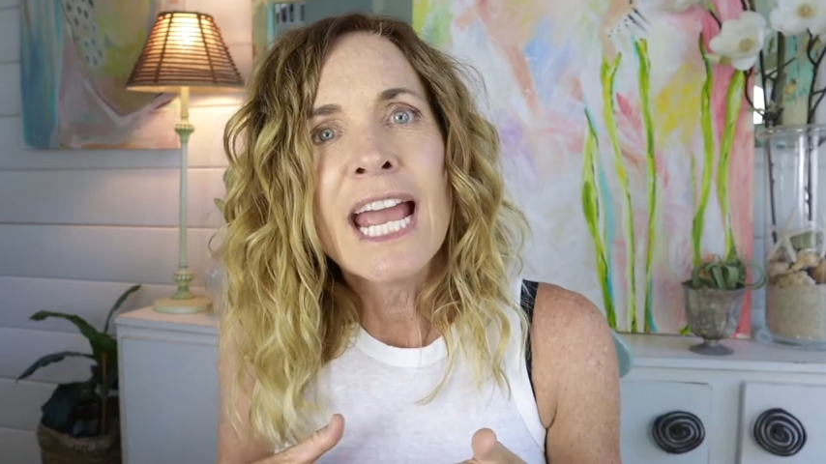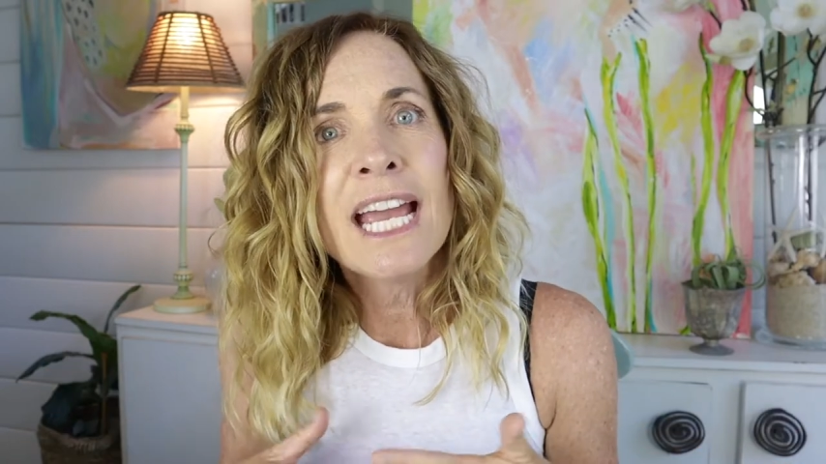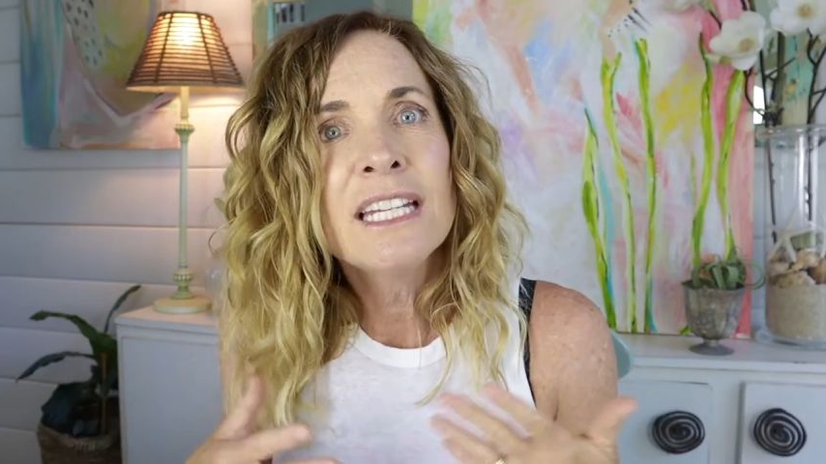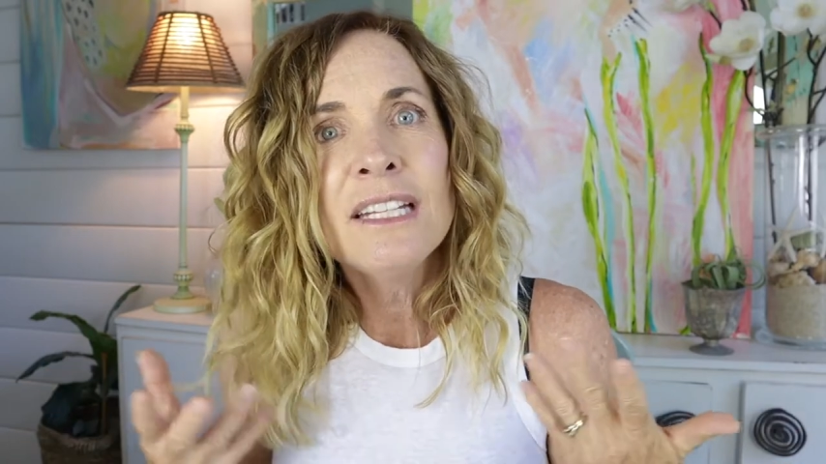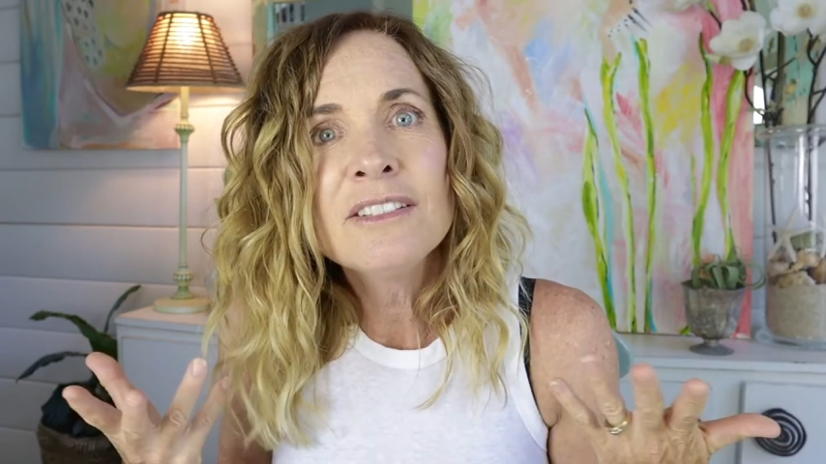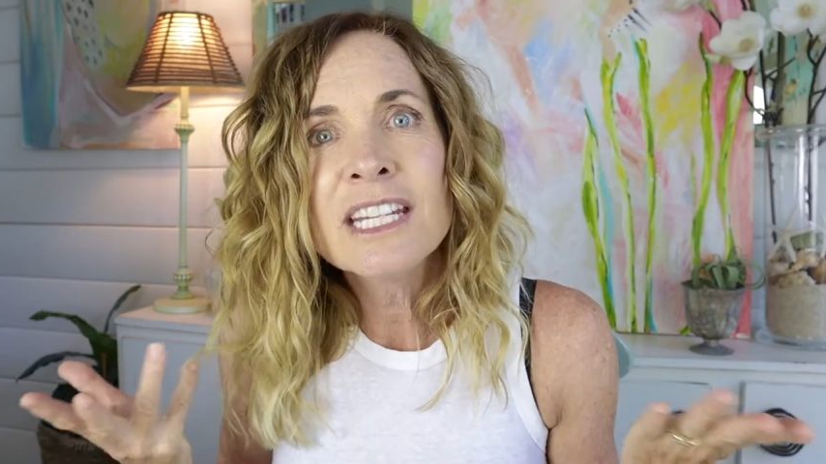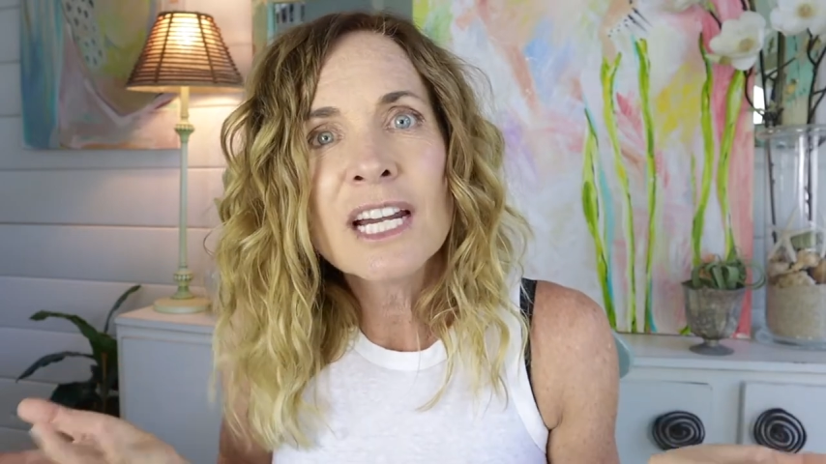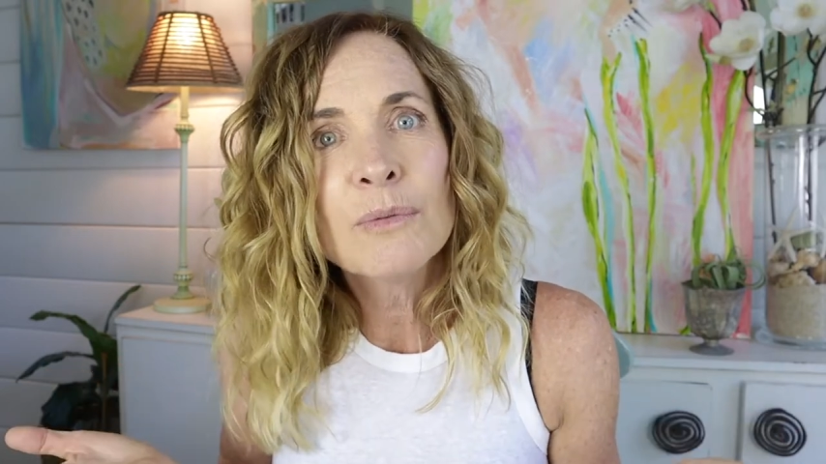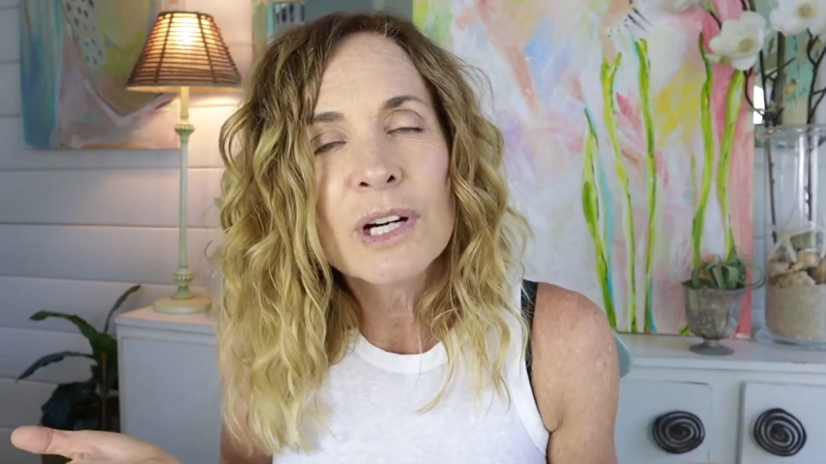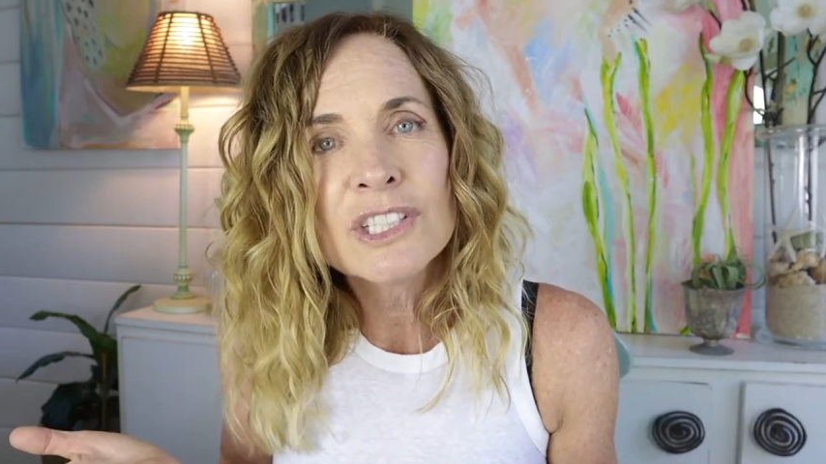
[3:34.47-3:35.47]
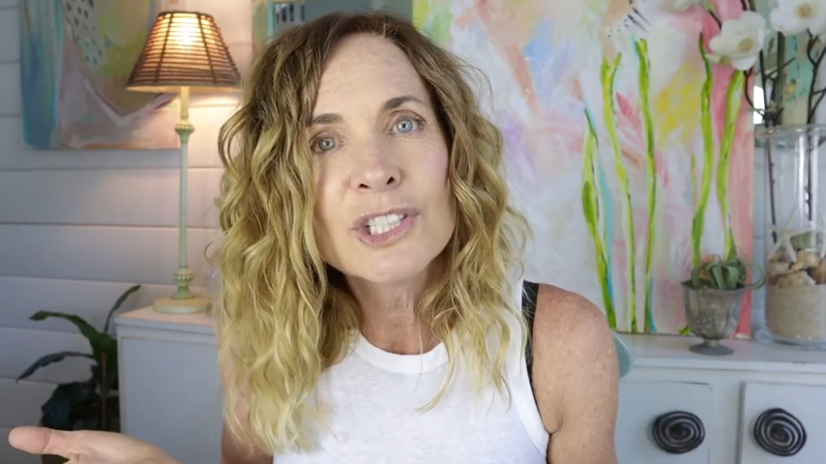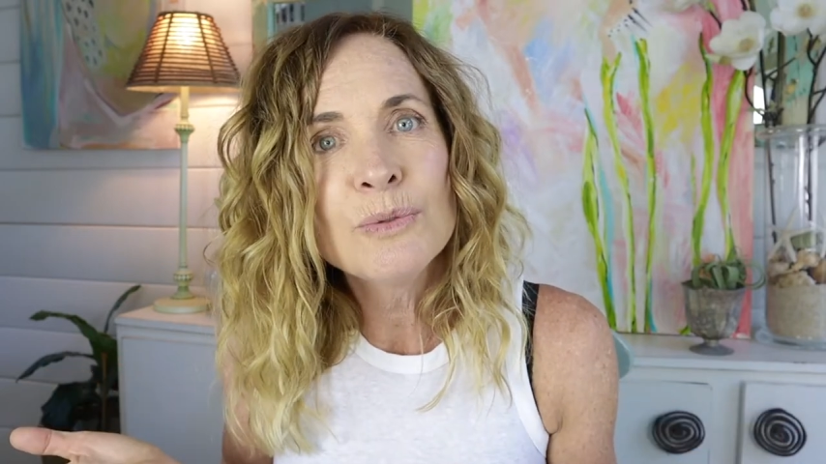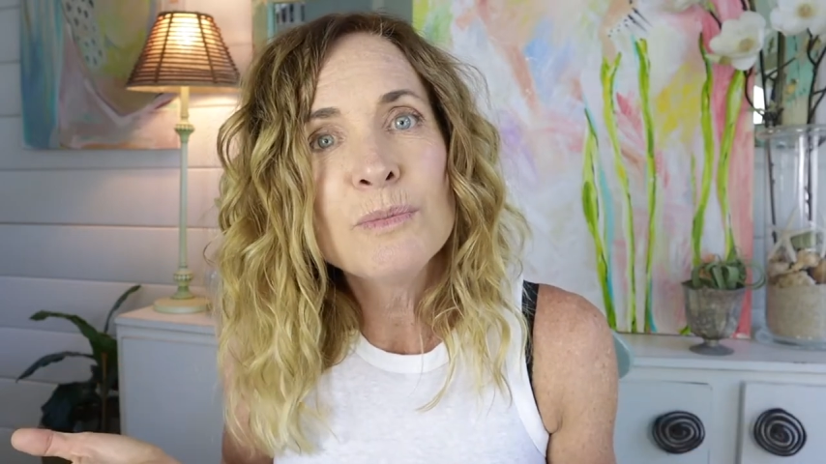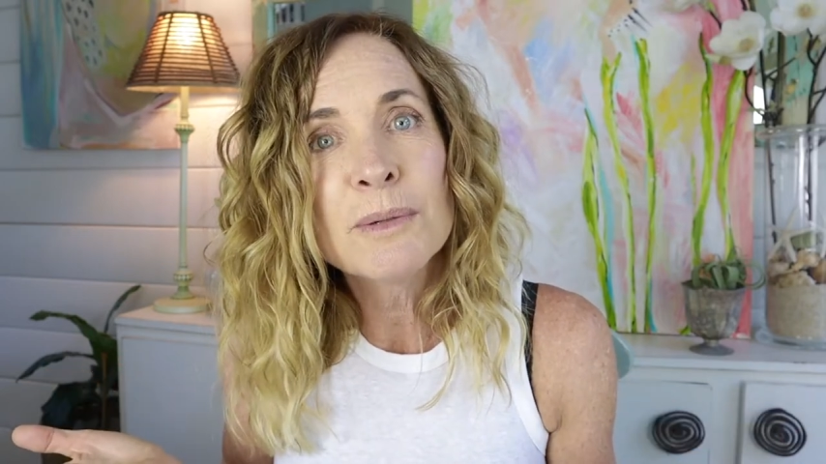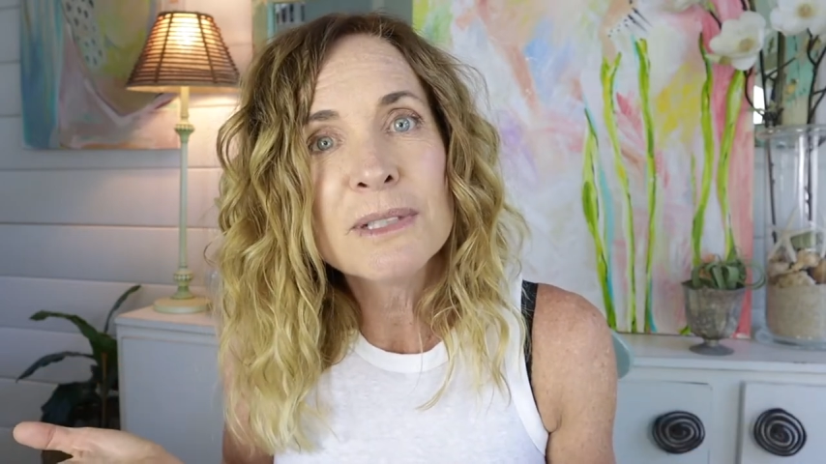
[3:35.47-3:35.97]
any D I Ys you
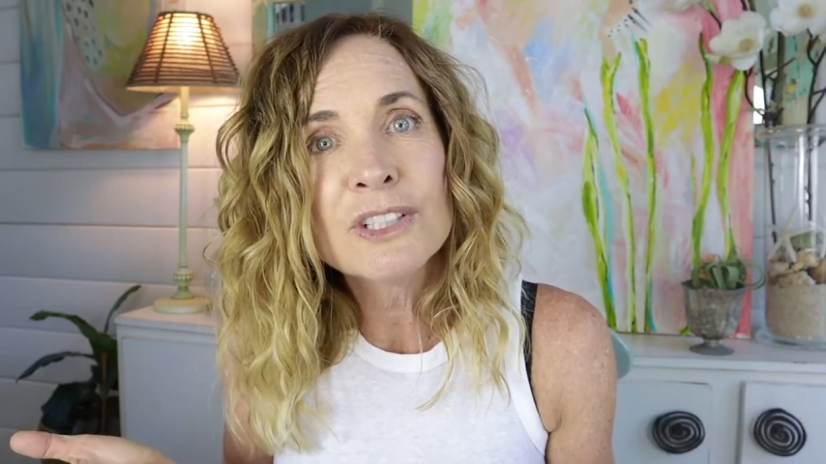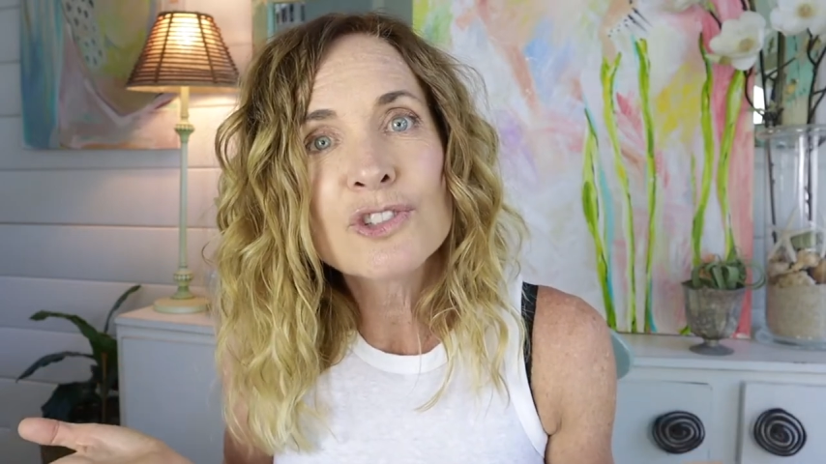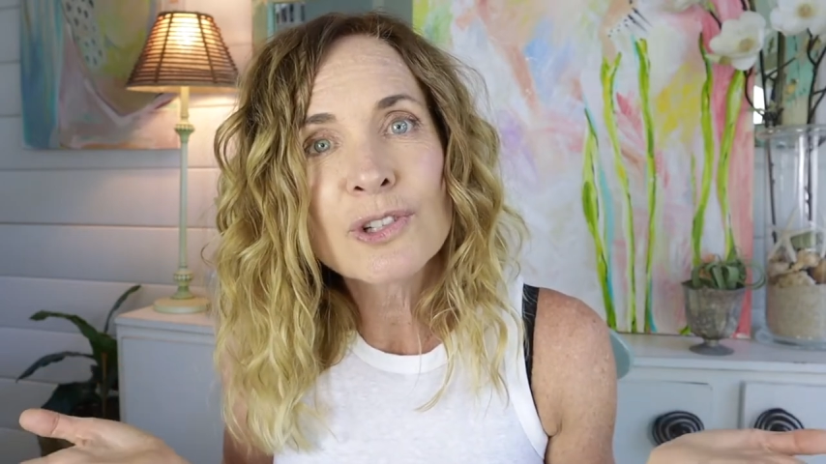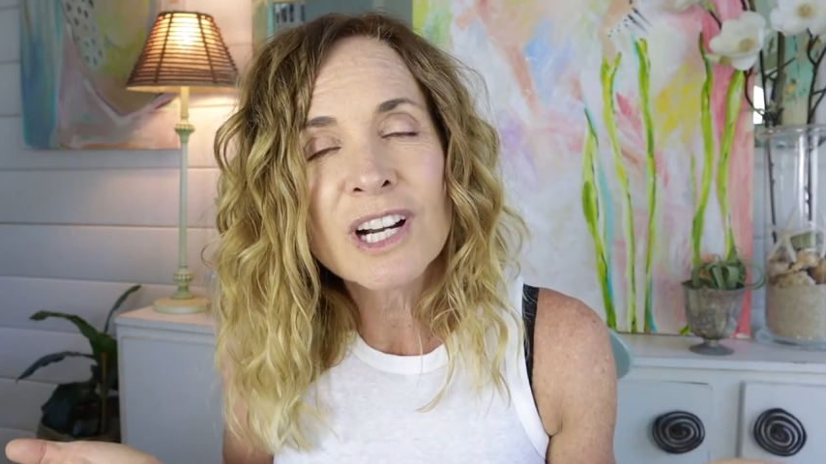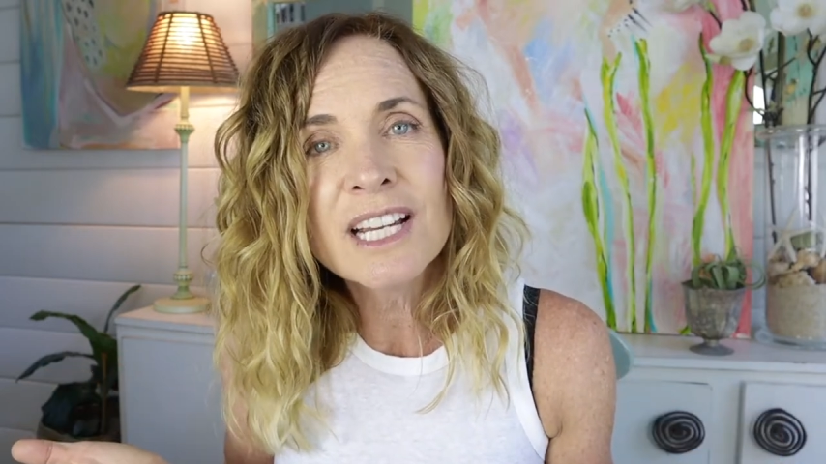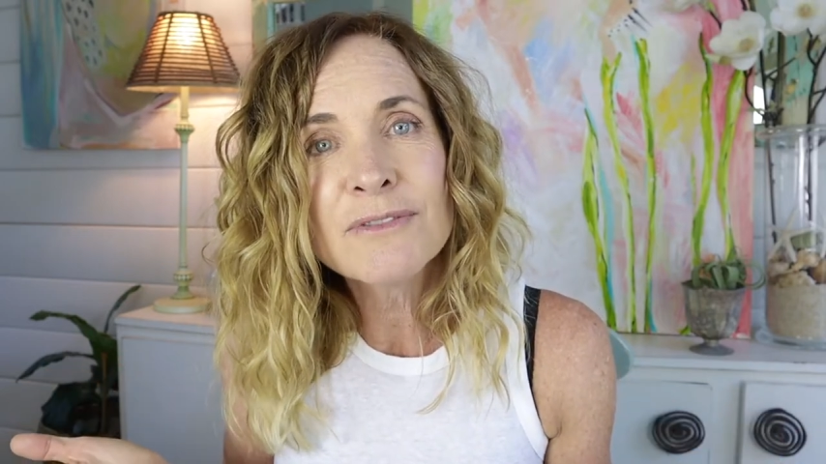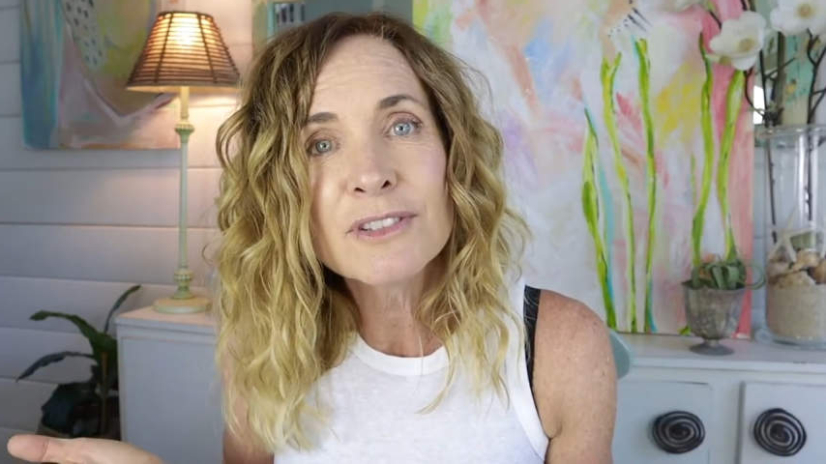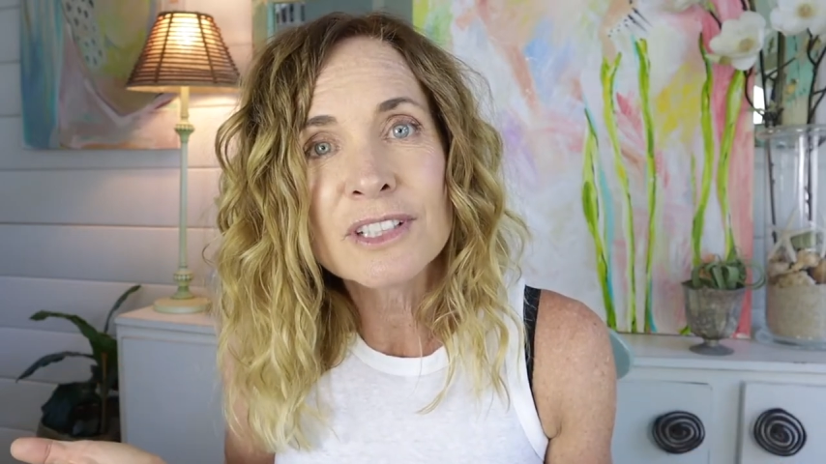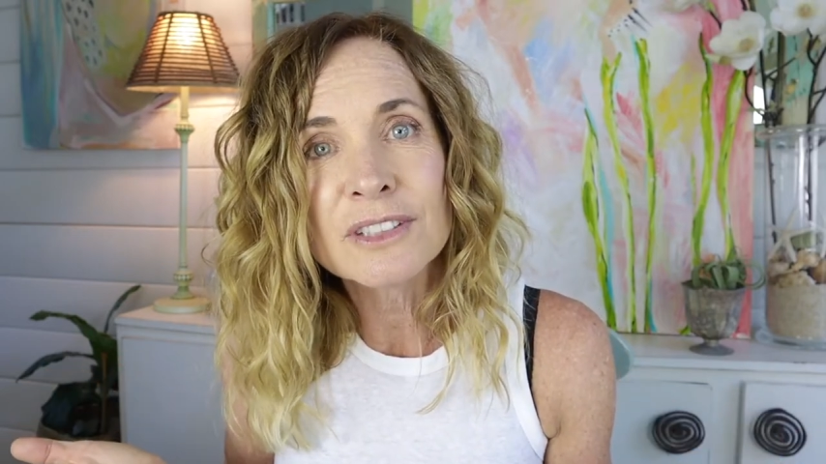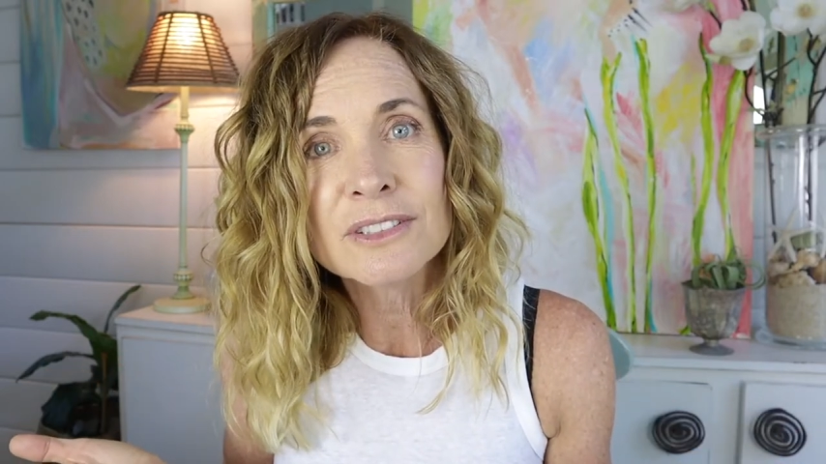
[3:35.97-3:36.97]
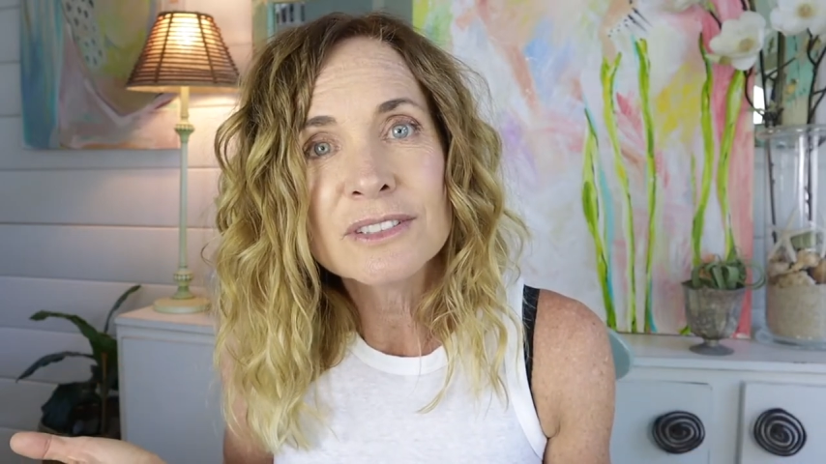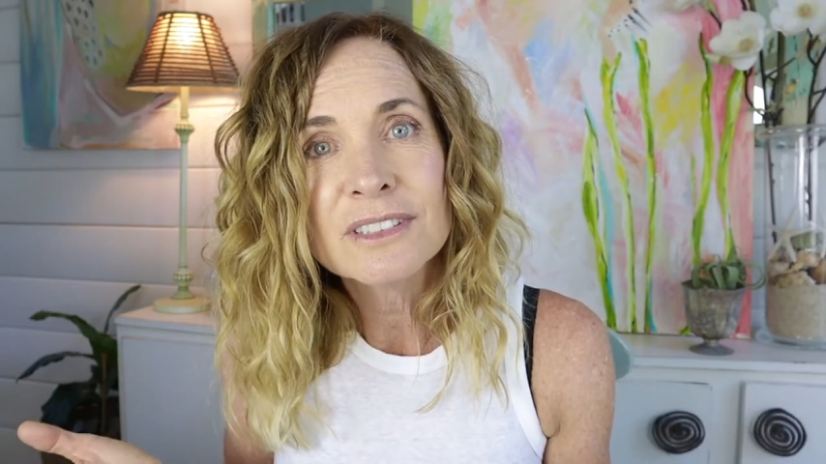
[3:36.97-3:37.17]
want me to try for you.